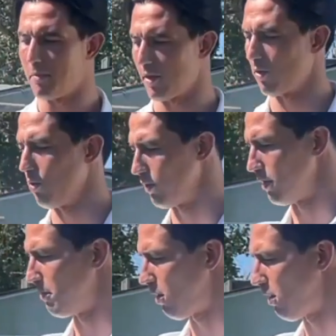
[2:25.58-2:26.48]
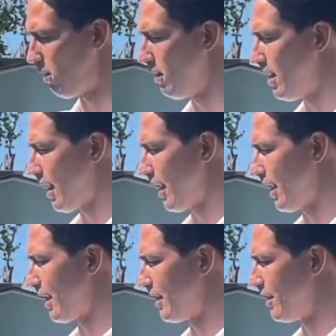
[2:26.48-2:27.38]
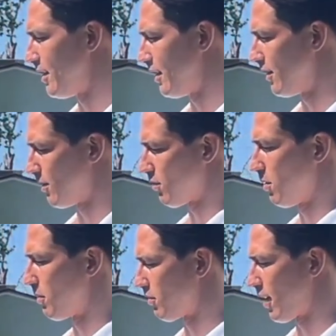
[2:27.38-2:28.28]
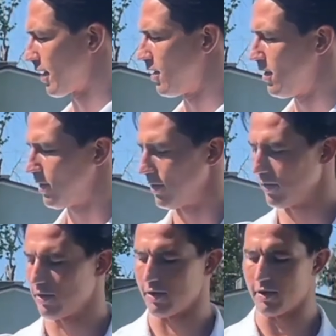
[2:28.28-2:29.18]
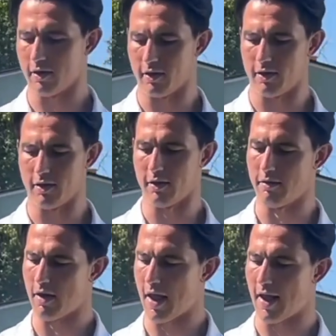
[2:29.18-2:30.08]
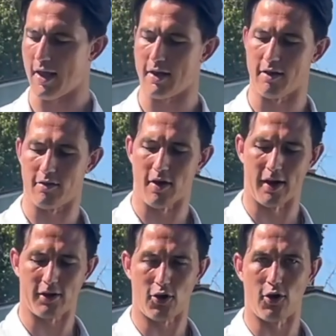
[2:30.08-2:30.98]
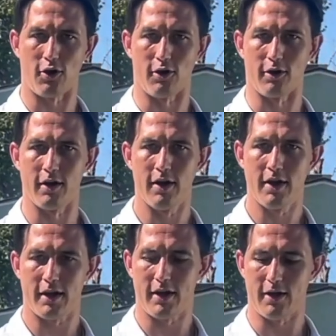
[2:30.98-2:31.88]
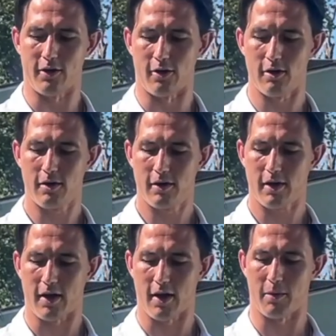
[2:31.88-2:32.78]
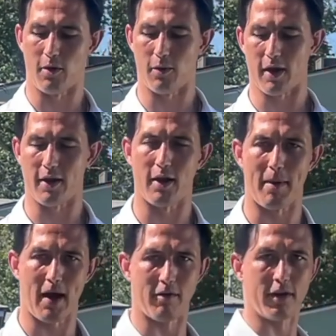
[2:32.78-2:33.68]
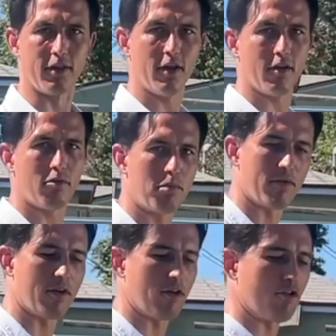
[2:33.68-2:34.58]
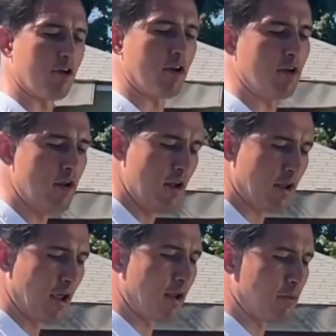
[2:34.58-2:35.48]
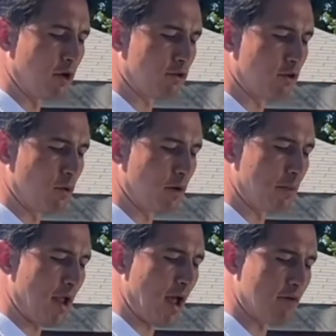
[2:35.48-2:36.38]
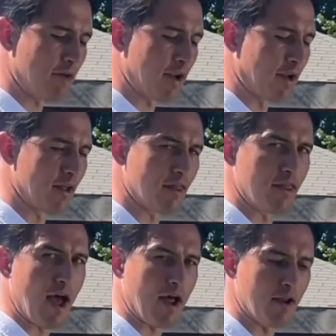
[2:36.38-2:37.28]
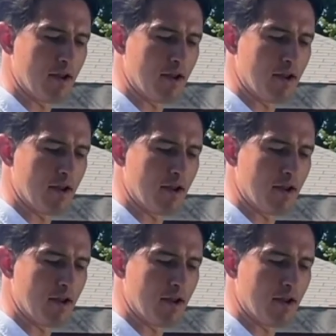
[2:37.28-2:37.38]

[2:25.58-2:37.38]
that are holding the ball and, you know, it's almost like the hand is like turned here. Okay, we don't want to end up having this position, okay, and we also don't want to be having that